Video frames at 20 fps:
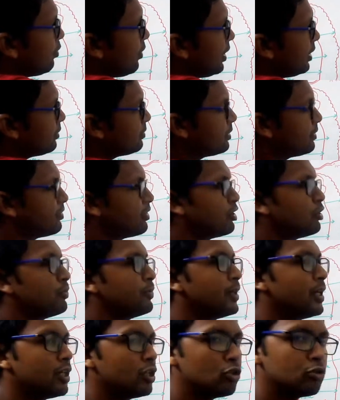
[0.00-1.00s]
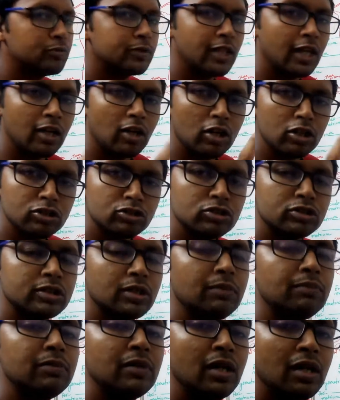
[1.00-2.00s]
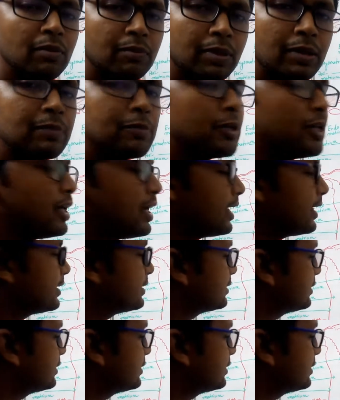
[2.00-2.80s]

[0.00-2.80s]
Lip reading: wall of the fallopian tube, there are also some fimbriae-like